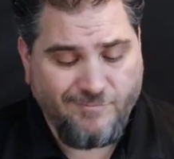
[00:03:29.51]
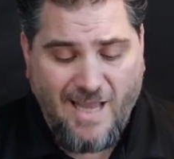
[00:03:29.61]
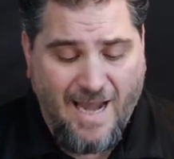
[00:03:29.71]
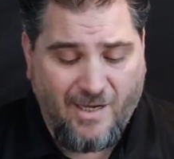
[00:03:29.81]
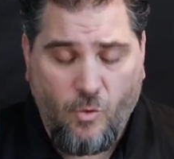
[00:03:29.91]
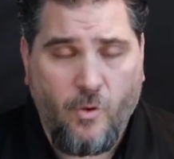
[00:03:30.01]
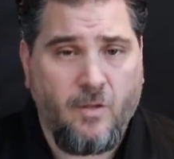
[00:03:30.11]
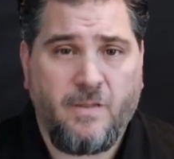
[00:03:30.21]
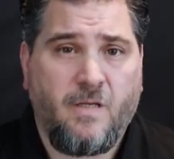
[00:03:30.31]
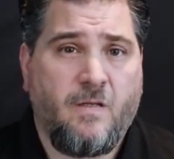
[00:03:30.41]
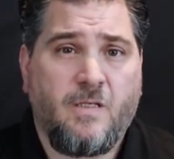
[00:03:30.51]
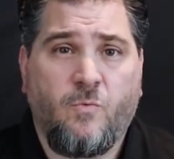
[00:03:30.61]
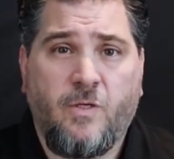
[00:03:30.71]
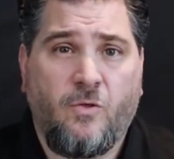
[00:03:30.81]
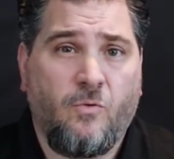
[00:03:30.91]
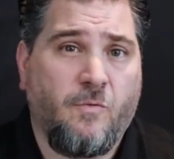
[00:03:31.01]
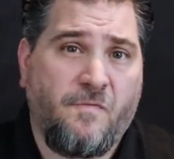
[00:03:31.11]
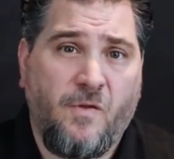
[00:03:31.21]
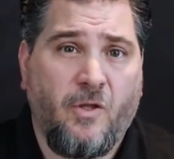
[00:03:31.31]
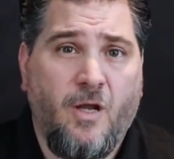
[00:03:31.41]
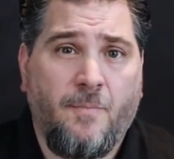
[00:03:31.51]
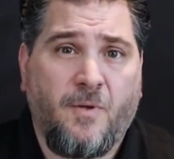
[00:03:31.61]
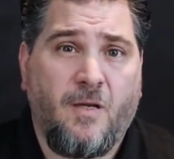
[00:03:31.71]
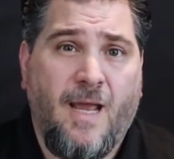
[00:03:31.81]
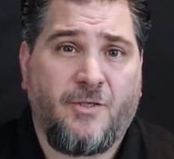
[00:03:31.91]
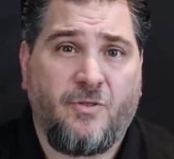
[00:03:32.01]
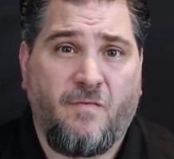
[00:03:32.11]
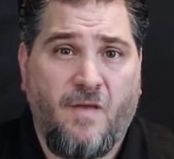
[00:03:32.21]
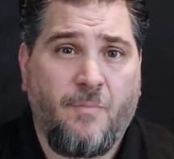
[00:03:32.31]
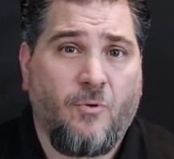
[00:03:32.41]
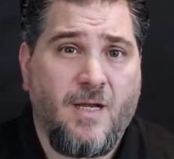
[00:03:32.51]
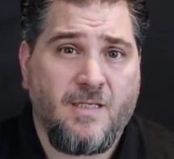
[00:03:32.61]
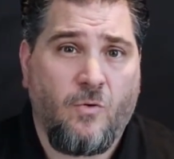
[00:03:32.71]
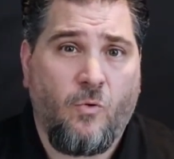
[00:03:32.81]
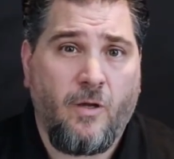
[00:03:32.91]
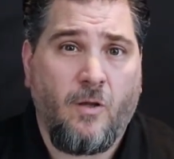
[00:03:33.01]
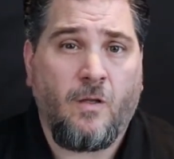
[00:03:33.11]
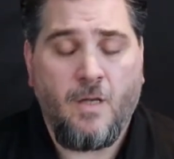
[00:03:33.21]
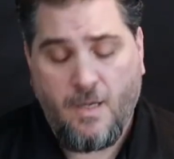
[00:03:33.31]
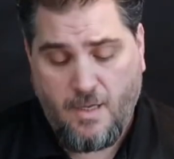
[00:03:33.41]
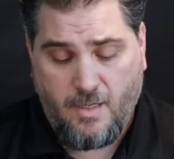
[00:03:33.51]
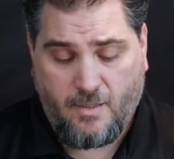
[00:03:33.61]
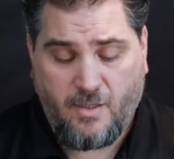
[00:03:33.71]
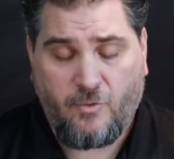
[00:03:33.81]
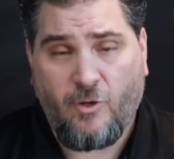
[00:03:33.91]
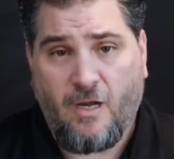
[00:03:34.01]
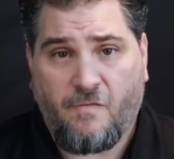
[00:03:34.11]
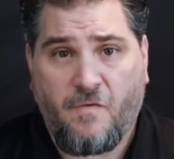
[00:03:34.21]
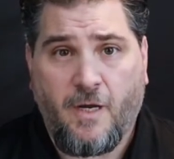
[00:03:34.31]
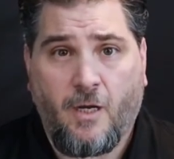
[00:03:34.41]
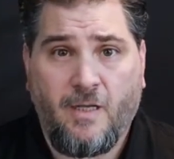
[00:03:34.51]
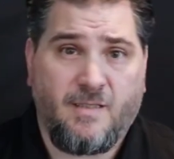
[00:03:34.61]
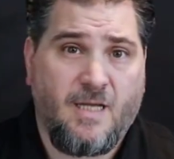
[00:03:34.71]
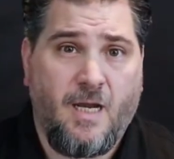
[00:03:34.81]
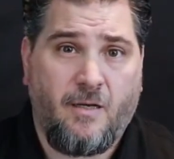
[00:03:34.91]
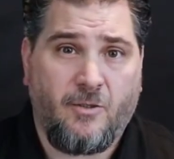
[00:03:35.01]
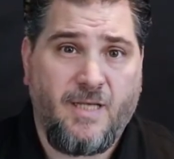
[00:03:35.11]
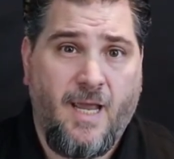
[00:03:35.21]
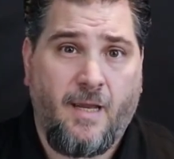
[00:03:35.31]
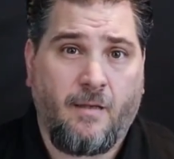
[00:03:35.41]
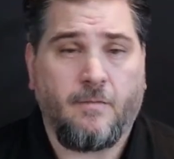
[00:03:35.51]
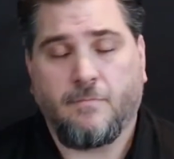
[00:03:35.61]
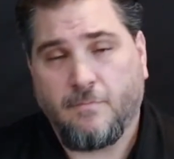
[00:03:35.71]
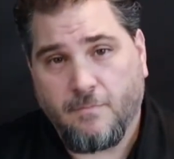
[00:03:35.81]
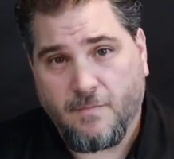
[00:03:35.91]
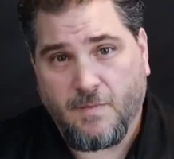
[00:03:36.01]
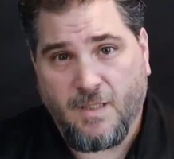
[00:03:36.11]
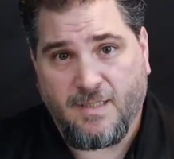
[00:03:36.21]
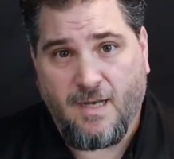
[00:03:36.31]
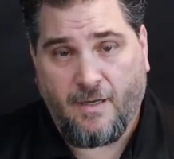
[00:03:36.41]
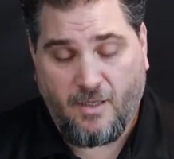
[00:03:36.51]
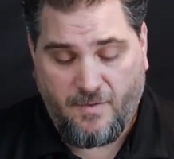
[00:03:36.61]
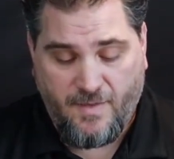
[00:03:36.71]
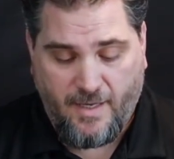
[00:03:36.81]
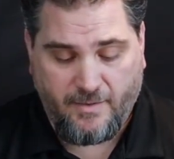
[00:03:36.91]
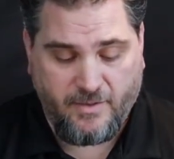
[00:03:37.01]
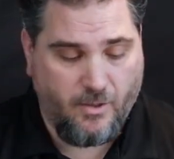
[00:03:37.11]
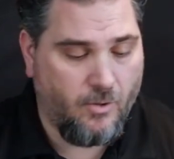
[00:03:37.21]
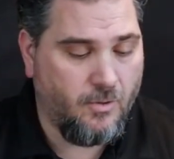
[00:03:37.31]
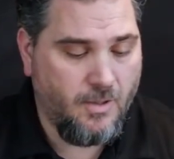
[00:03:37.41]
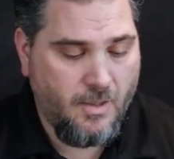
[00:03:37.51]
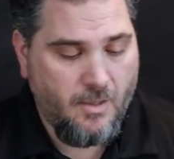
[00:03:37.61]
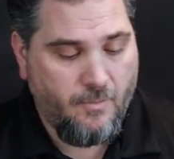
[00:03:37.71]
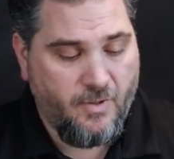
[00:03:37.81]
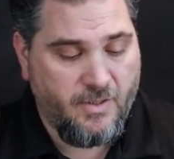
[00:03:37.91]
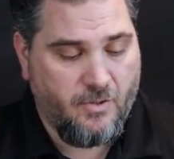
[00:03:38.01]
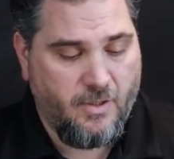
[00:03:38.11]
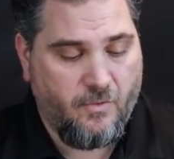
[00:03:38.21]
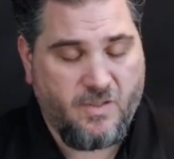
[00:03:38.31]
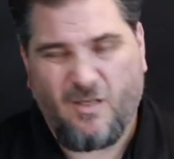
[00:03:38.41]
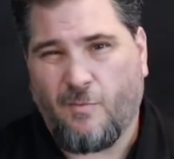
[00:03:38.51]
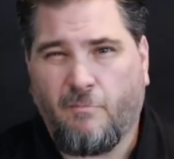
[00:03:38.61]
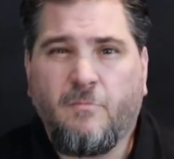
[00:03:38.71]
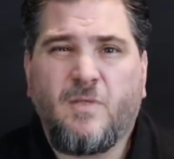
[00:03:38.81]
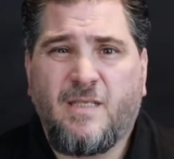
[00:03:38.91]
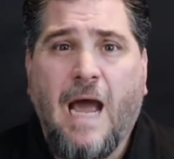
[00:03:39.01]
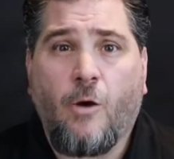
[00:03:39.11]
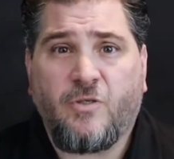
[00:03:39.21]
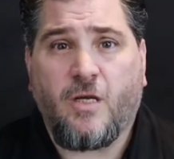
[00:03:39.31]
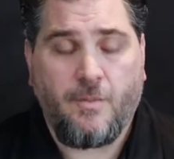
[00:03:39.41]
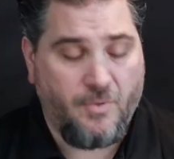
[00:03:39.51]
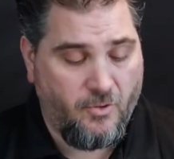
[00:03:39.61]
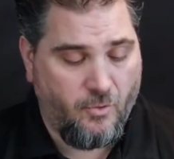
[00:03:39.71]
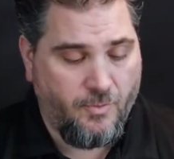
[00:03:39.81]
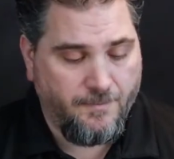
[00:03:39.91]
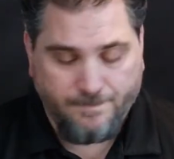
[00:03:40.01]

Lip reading: Adding oil into this when you fill it up can actually vaporize the oil and it can create a fire inside of your tank. That's not a good thing, so please only use some Dow type lube.